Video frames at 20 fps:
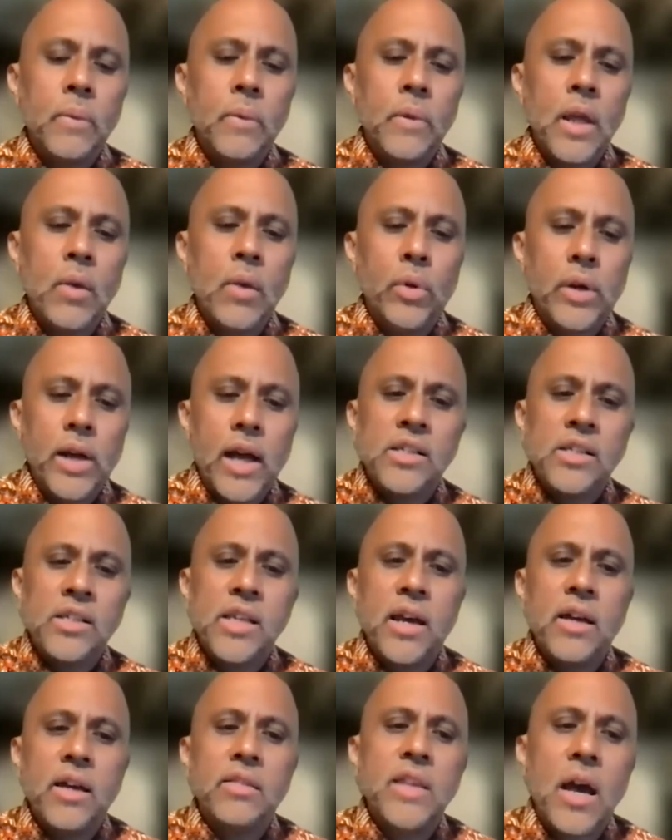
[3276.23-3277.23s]
and when I
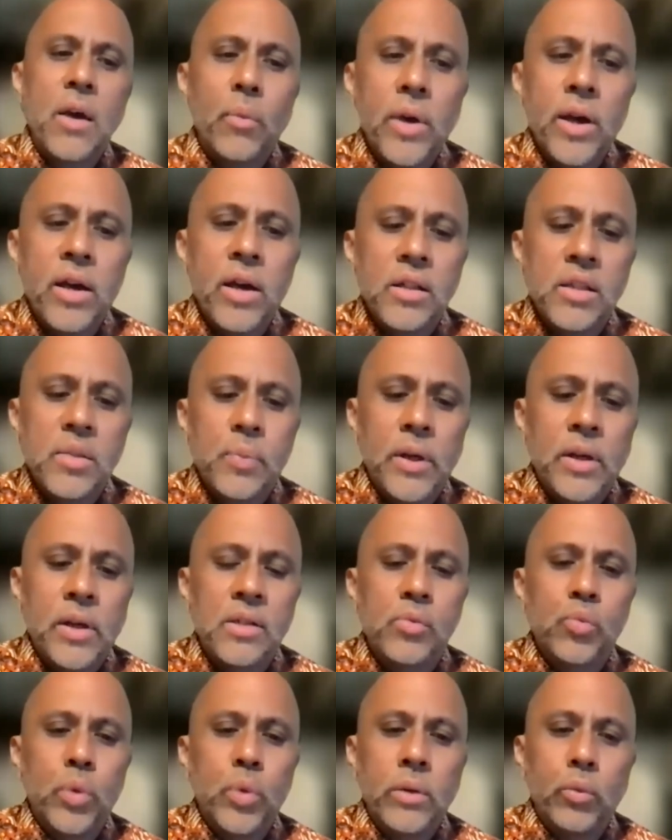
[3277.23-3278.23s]
say it that way, it's
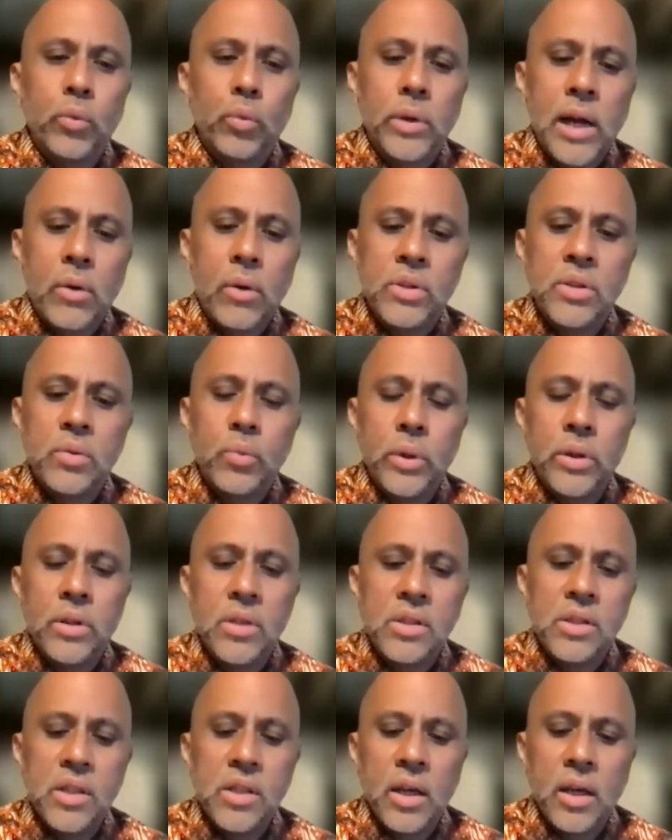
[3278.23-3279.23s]
because what what I was
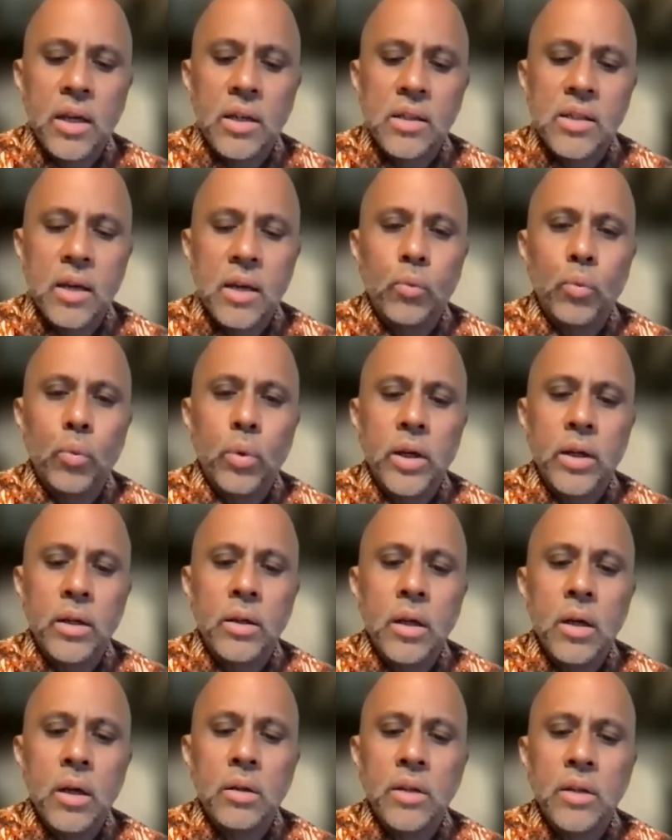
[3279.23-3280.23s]
witnessing is that
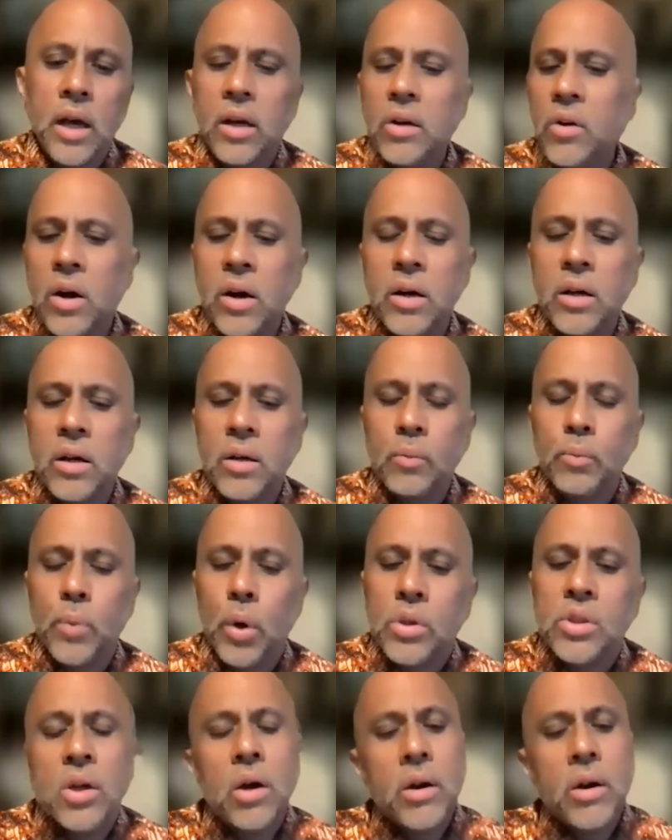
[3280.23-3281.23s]
one, a lot of art,
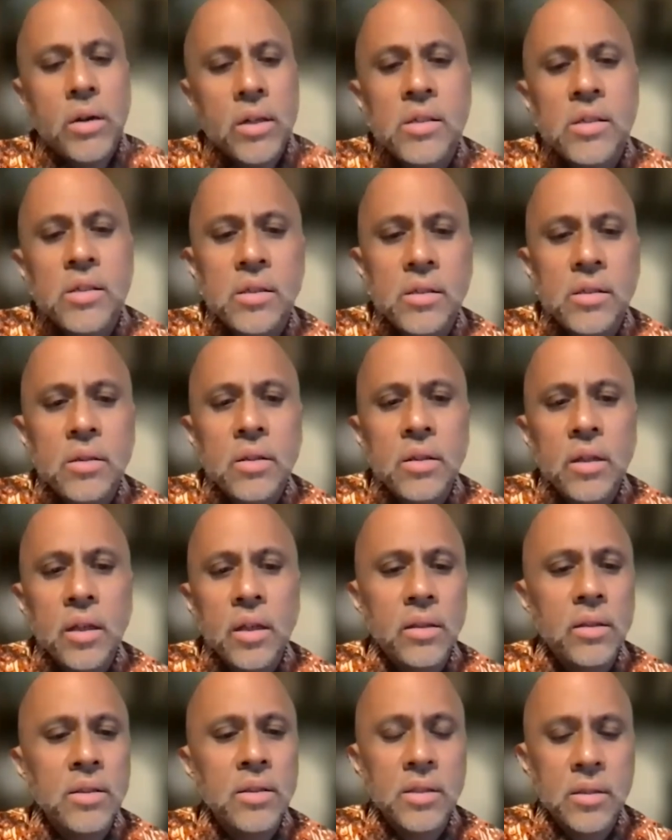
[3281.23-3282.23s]
most artists,
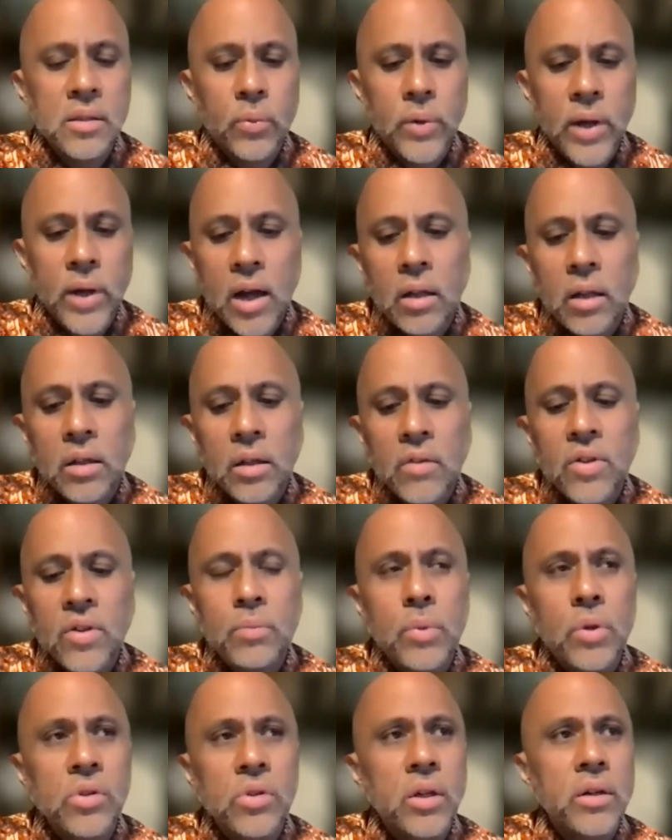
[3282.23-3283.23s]
and this is the reality of it,
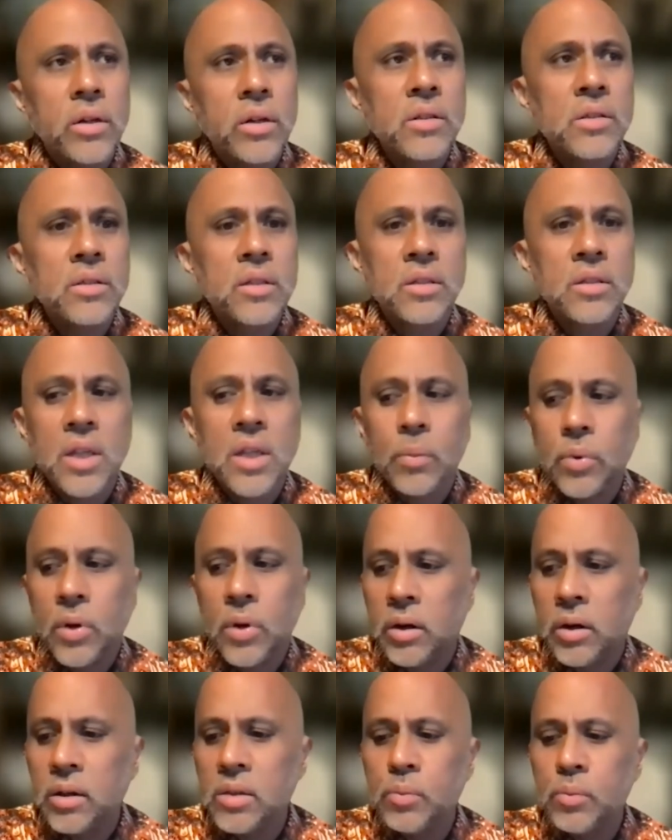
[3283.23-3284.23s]
most artists, contemporary
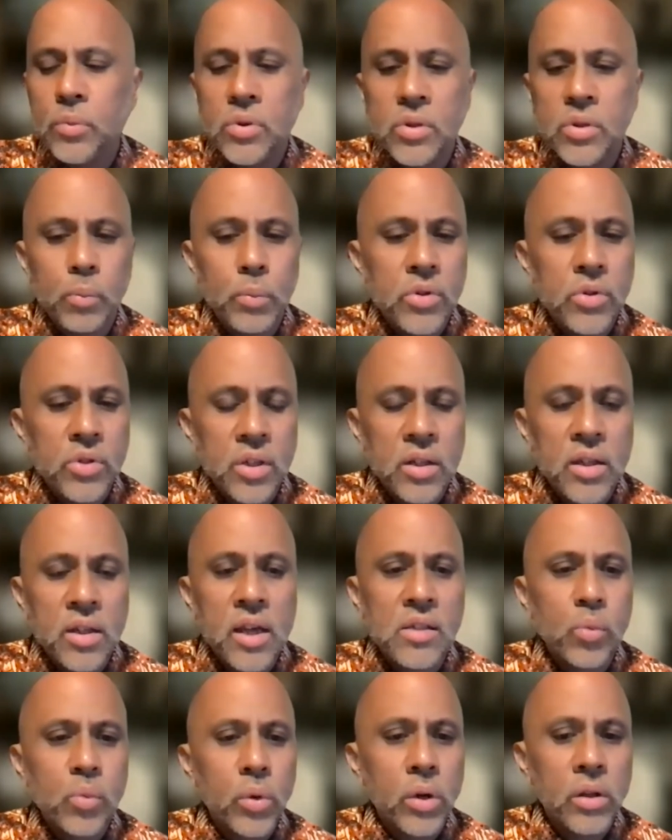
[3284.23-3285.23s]
artists, mu music
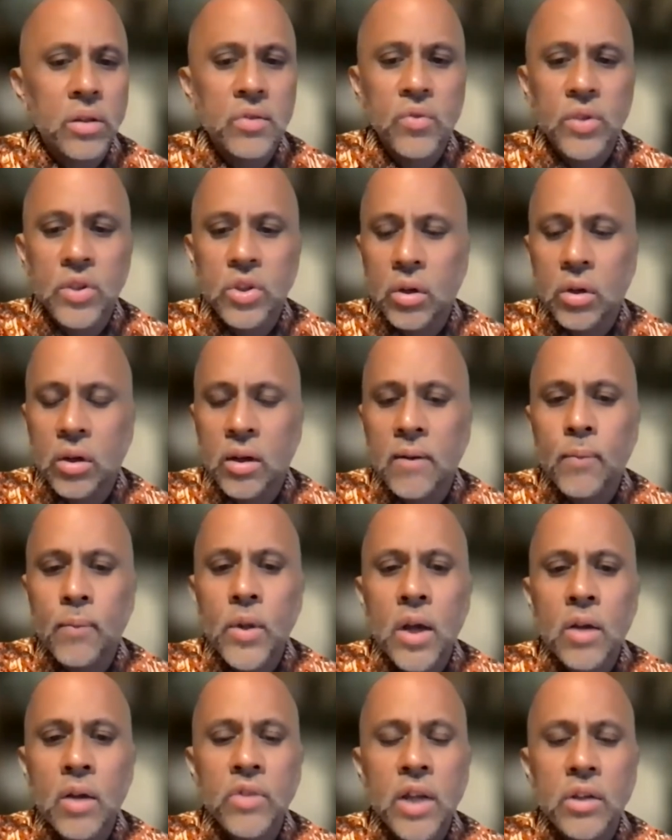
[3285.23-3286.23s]
as well as visual art,
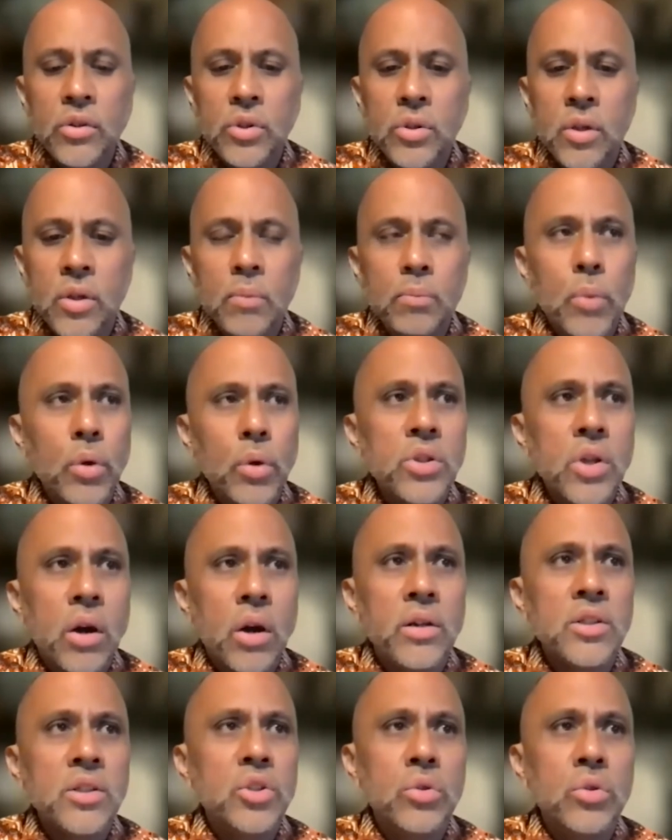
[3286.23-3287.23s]
they most
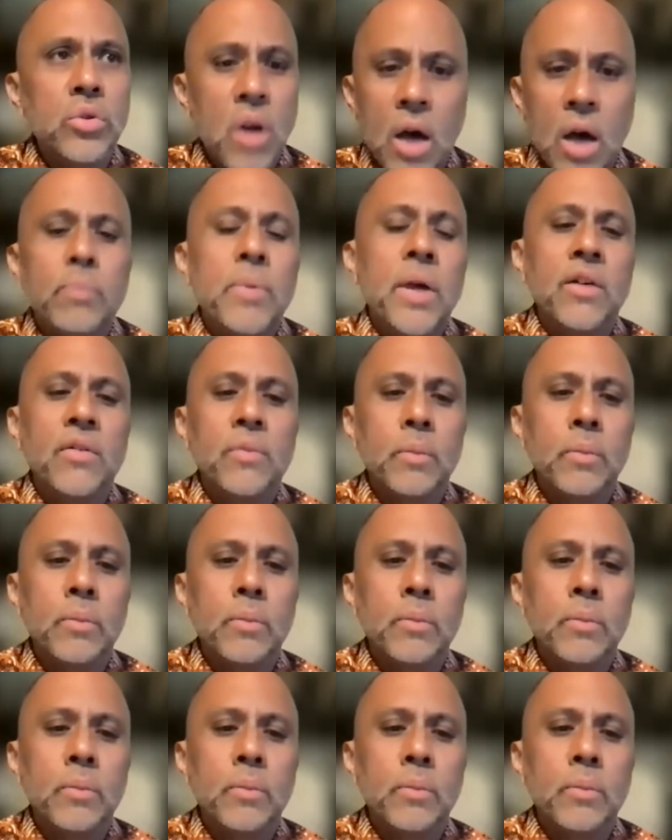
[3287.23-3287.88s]
artists do not make